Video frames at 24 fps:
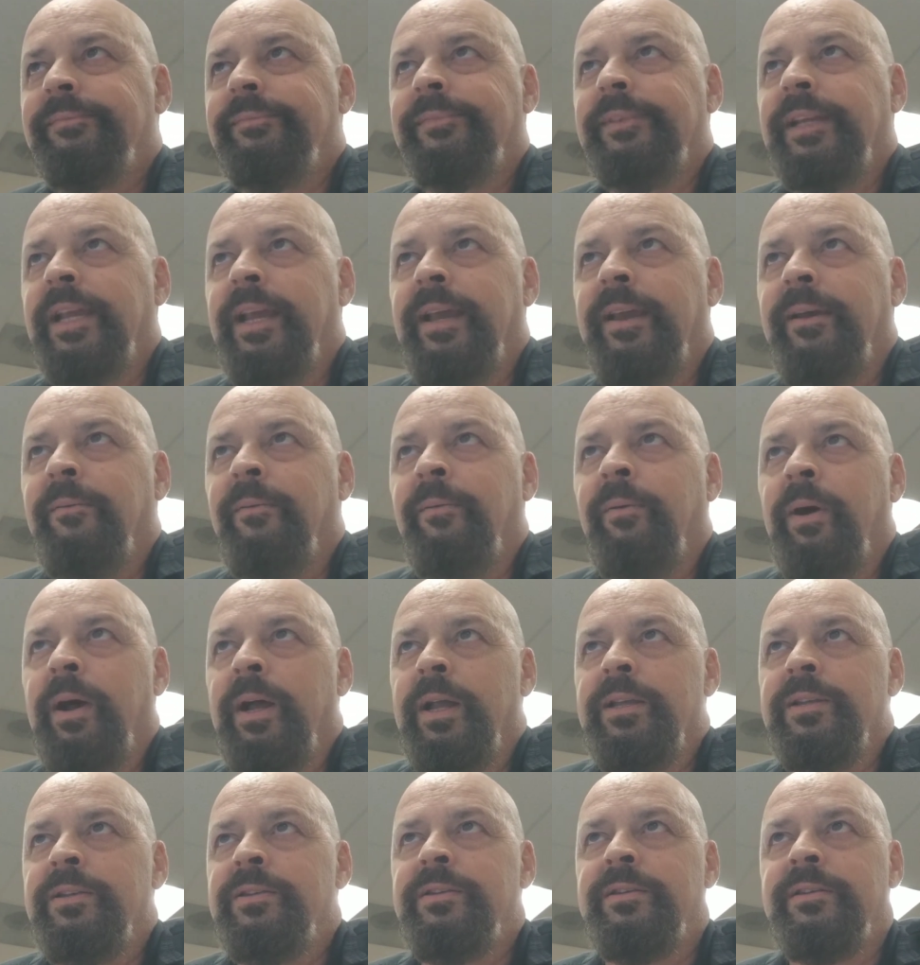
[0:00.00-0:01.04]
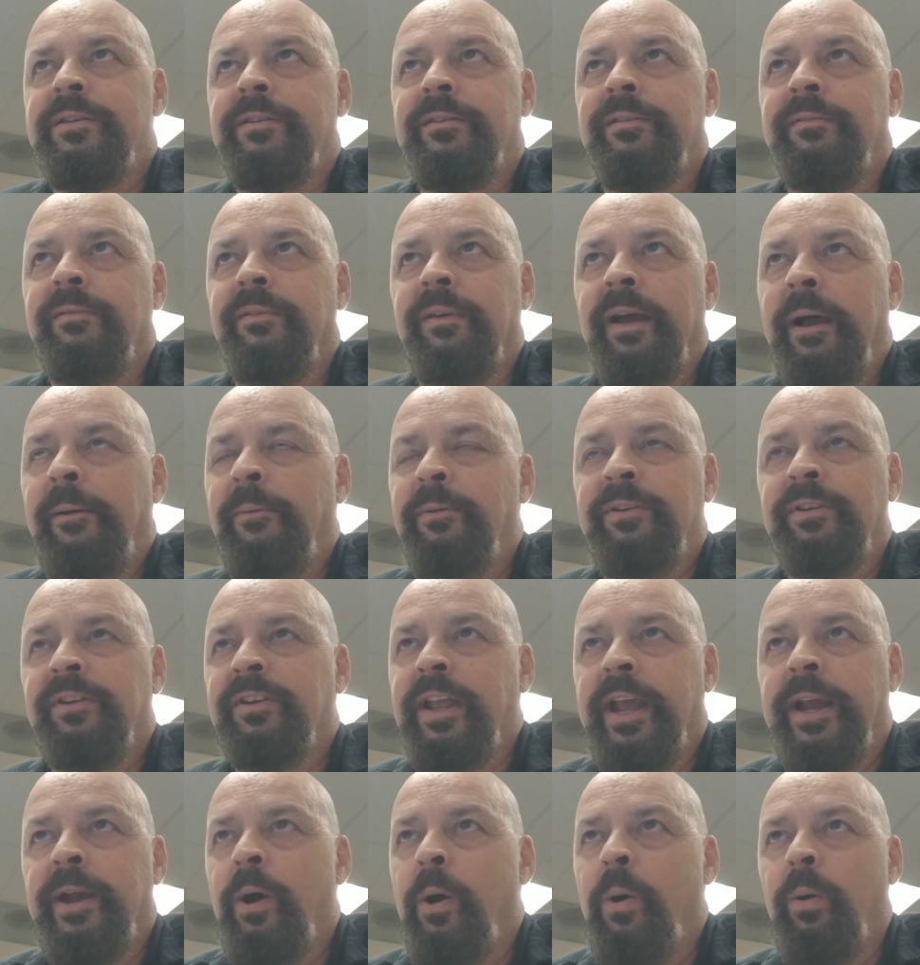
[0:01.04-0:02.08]
it was, I was just
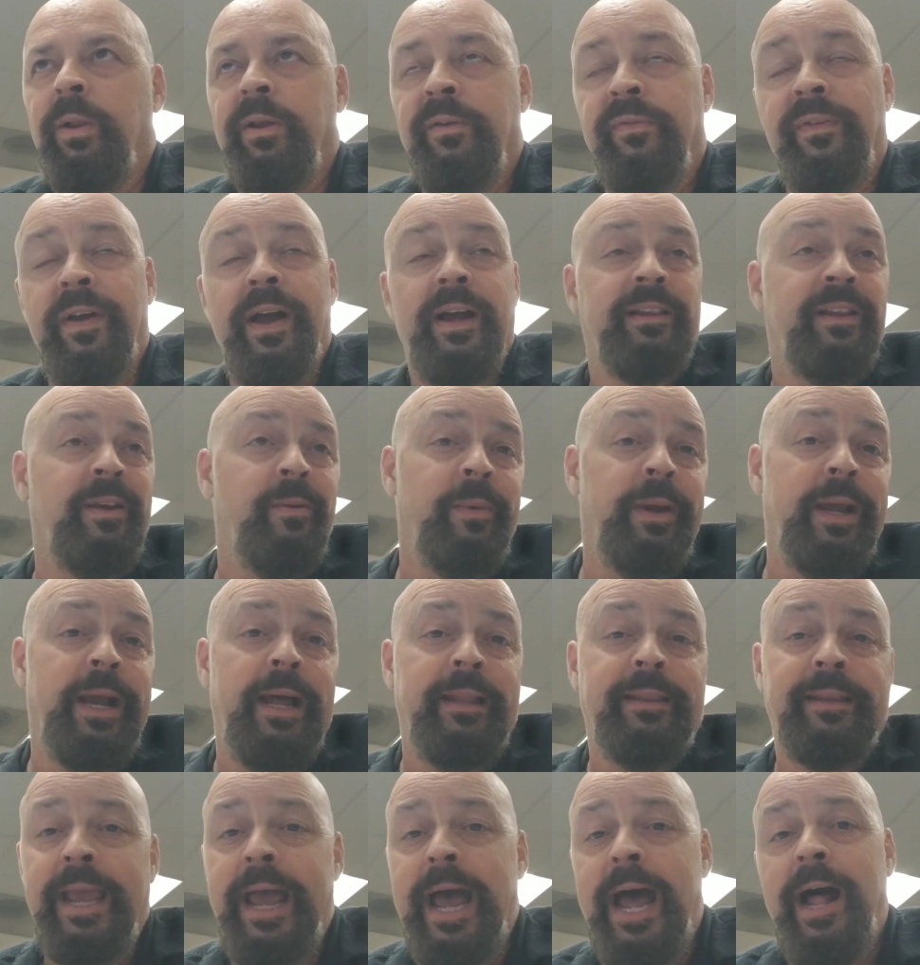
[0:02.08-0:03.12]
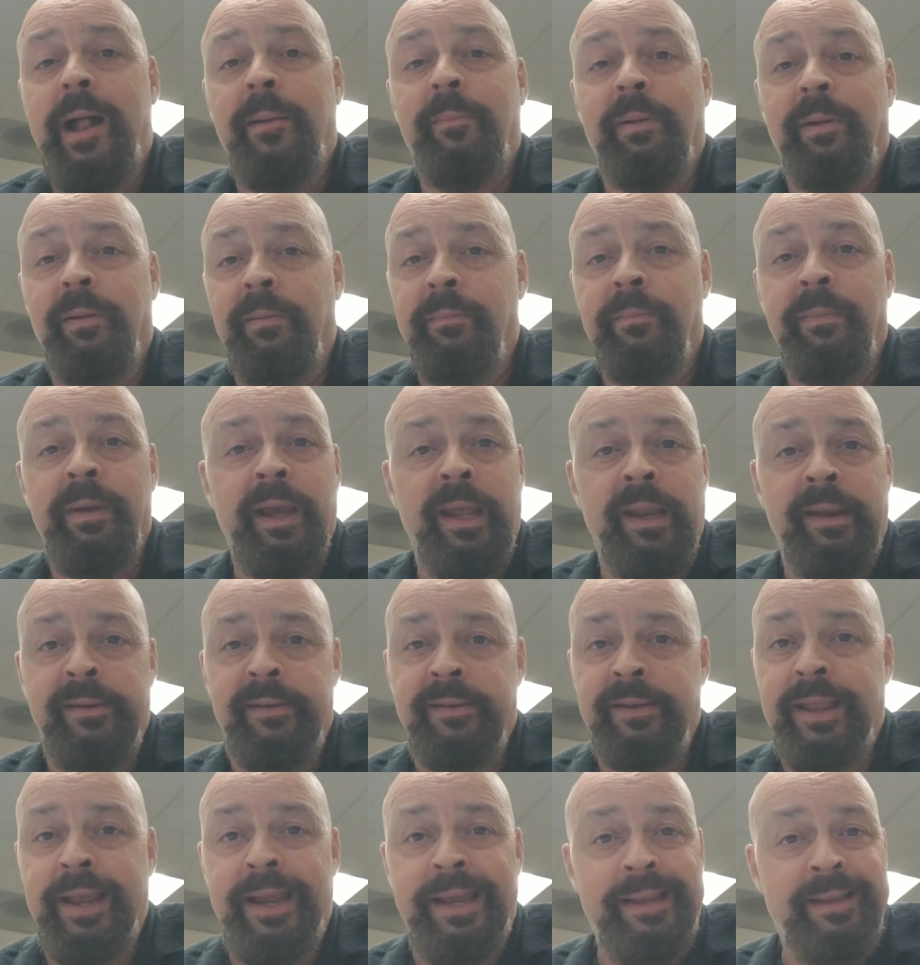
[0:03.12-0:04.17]
like, holy fuck. Then we got the album, and it was
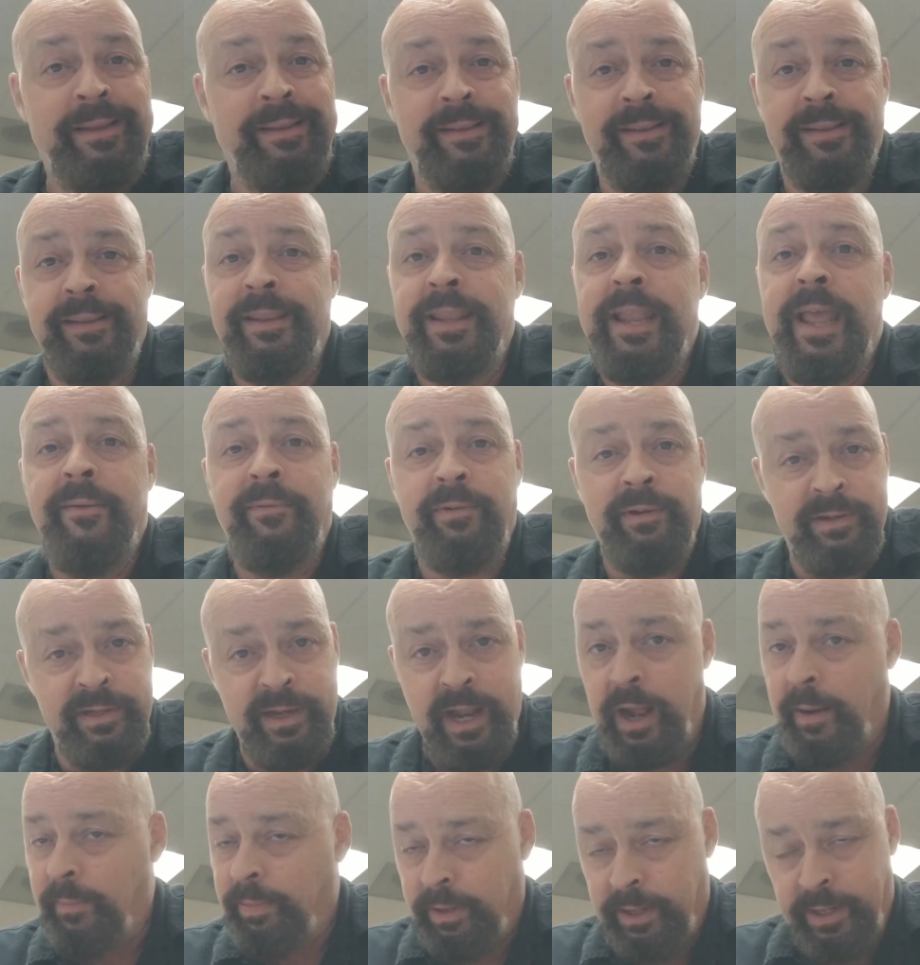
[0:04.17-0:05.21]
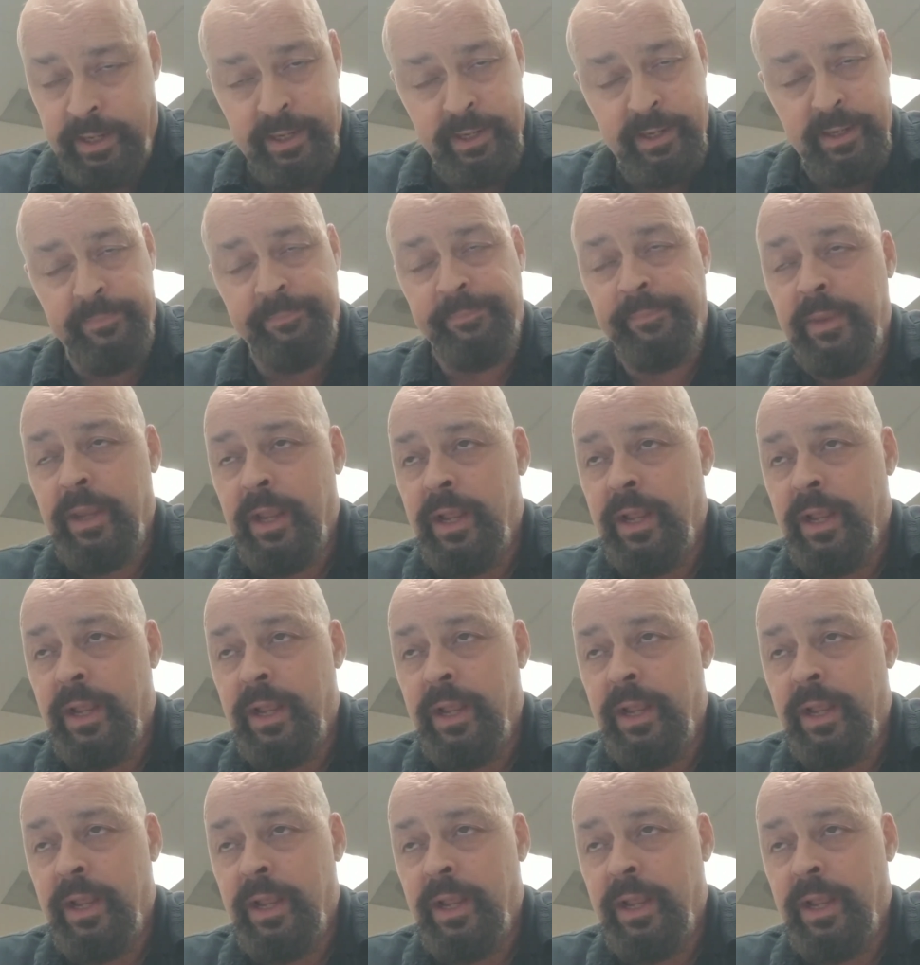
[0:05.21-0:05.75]
like, never stop playing it.